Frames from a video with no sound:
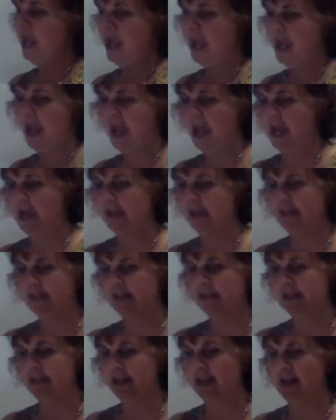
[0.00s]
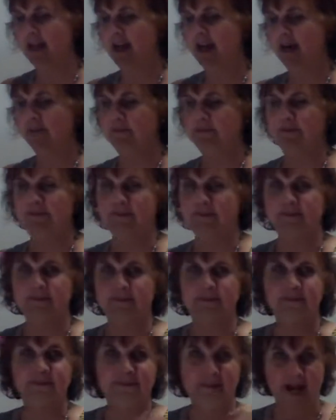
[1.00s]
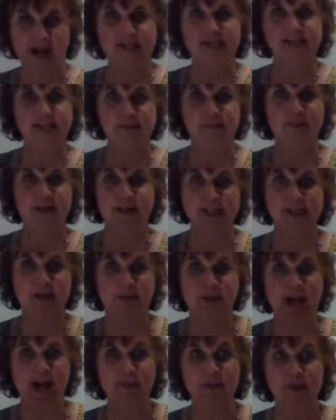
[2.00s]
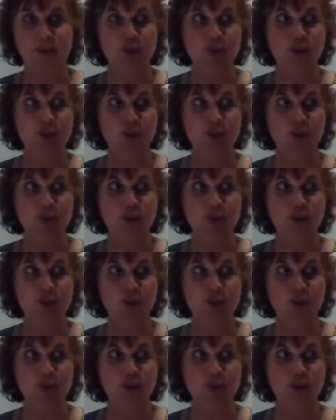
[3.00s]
And that's basically what happens.